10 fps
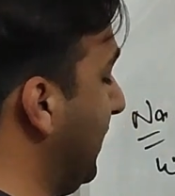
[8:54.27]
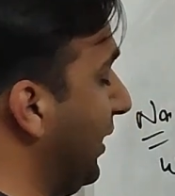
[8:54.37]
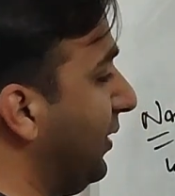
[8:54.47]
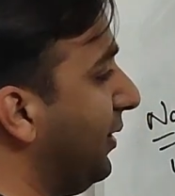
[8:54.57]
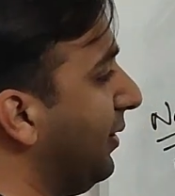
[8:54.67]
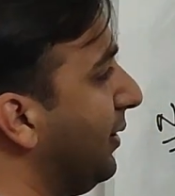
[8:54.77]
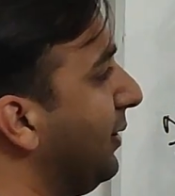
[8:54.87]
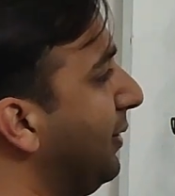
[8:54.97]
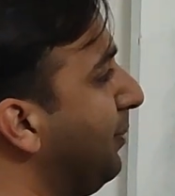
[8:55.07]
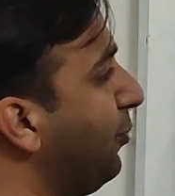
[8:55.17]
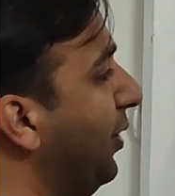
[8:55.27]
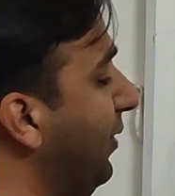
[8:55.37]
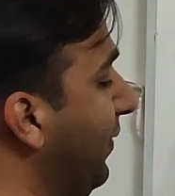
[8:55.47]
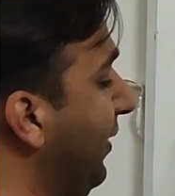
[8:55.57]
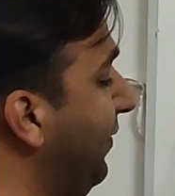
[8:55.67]

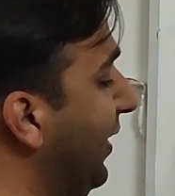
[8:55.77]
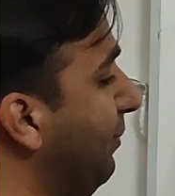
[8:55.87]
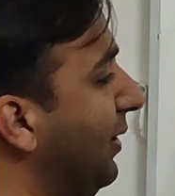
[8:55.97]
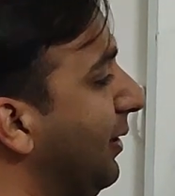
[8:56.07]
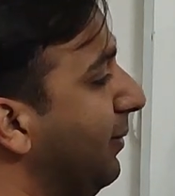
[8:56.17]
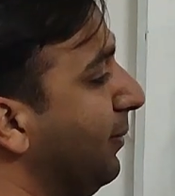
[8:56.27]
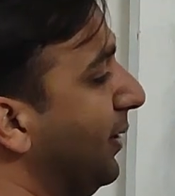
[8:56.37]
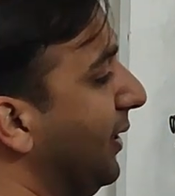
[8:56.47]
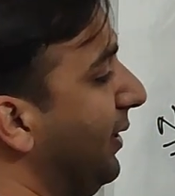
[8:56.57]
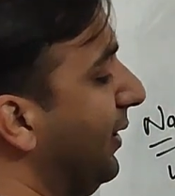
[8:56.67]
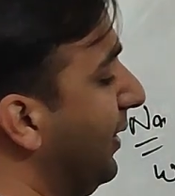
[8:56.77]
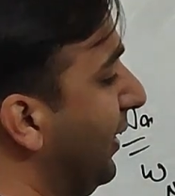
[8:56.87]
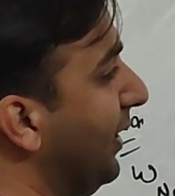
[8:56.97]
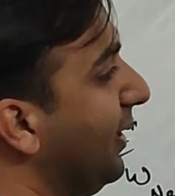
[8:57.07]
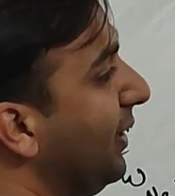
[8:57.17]
0.15 multiplied by 100.
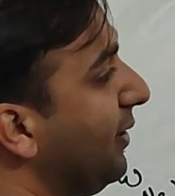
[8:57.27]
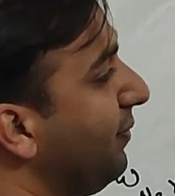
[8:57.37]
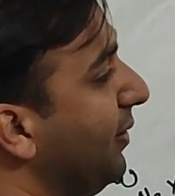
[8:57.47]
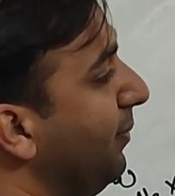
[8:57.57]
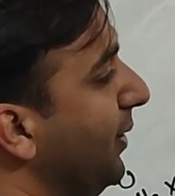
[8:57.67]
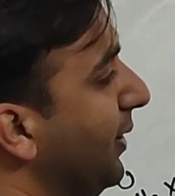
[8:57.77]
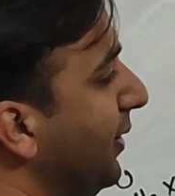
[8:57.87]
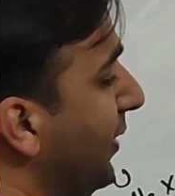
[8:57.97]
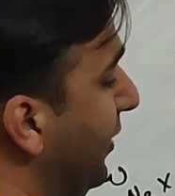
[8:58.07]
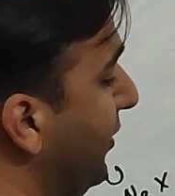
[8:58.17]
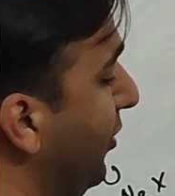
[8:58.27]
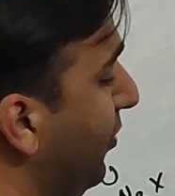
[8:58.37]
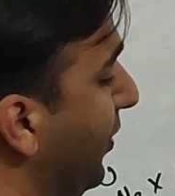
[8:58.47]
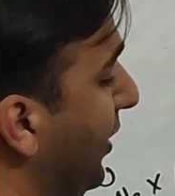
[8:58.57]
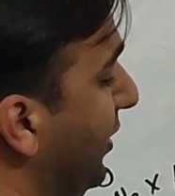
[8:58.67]
Here it will be
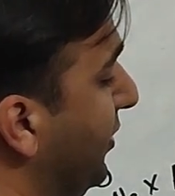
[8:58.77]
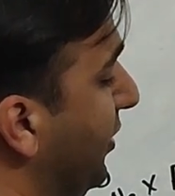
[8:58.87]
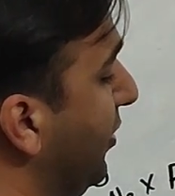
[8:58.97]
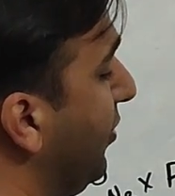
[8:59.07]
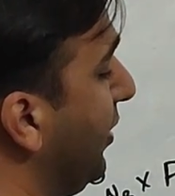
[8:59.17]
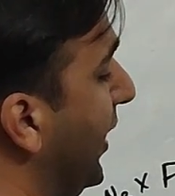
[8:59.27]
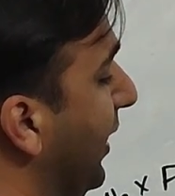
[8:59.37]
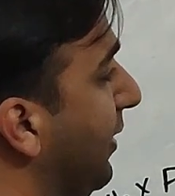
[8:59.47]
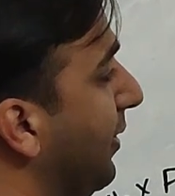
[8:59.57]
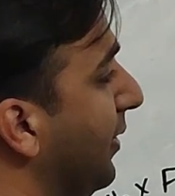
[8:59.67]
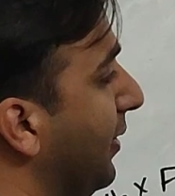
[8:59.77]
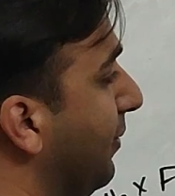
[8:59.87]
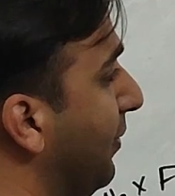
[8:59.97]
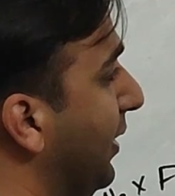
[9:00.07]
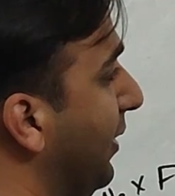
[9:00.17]
0.09
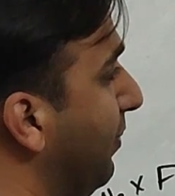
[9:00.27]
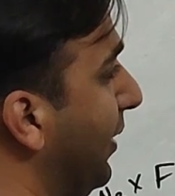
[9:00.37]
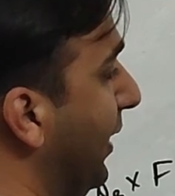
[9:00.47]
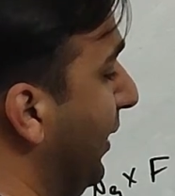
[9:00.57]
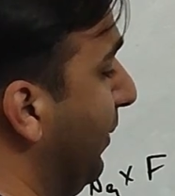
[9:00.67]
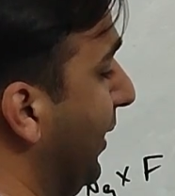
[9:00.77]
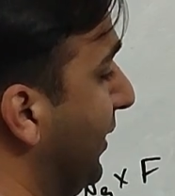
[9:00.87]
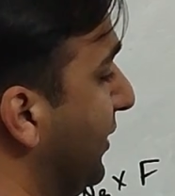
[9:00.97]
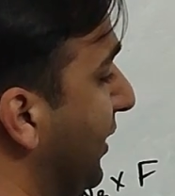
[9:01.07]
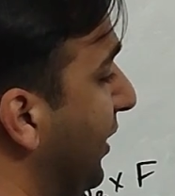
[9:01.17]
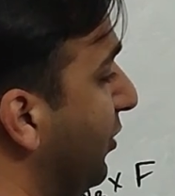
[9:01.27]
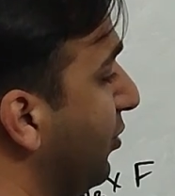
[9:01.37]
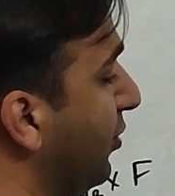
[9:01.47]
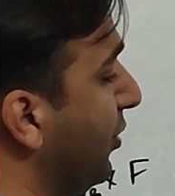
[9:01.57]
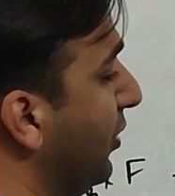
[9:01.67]
multiplied by
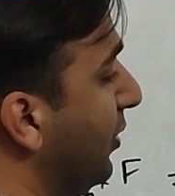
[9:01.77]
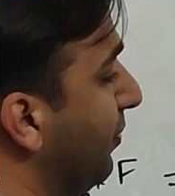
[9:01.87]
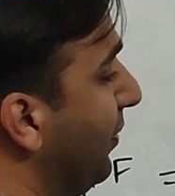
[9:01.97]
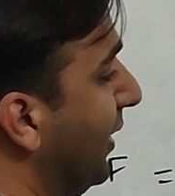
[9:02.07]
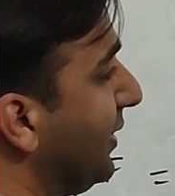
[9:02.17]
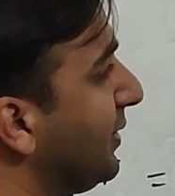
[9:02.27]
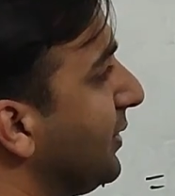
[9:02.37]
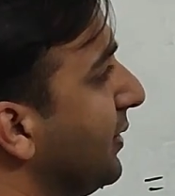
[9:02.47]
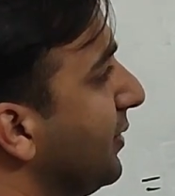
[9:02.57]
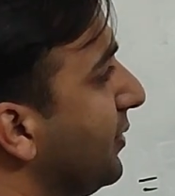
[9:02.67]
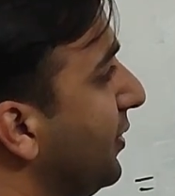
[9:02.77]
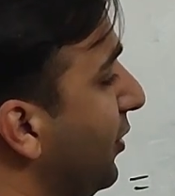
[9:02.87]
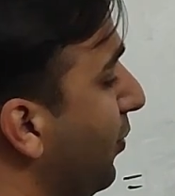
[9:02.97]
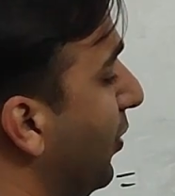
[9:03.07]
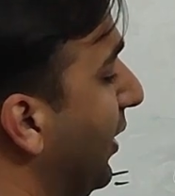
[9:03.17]
C2 plus
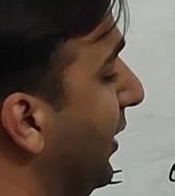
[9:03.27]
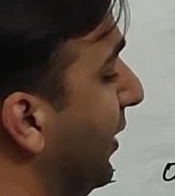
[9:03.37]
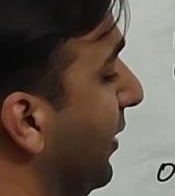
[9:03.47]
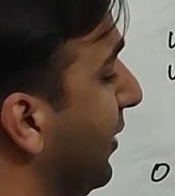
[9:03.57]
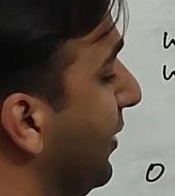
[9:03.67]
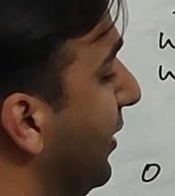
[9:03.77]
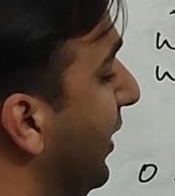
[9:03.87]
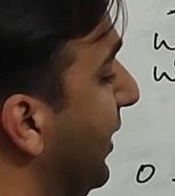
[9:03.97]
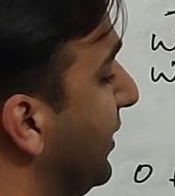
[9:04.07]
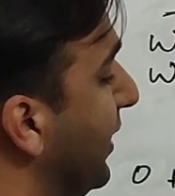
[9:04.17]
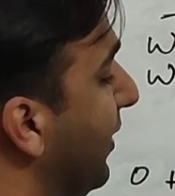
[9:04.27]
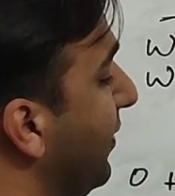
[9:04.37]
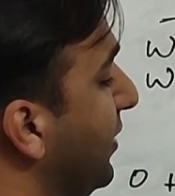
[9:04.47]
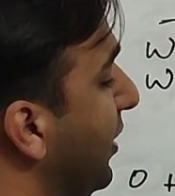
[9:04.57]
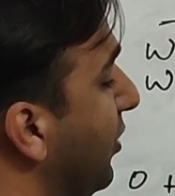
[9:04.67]

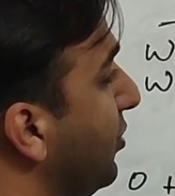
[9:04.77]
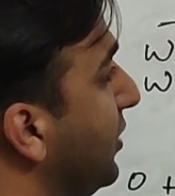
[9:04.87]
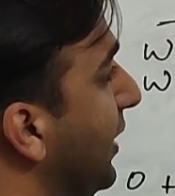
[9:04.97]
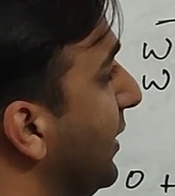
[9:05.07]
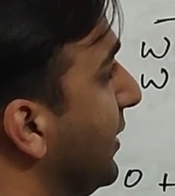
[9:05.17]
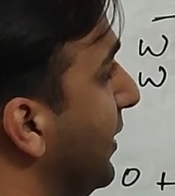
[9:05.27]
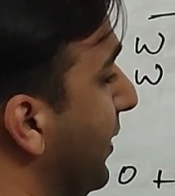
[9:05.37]
0.3706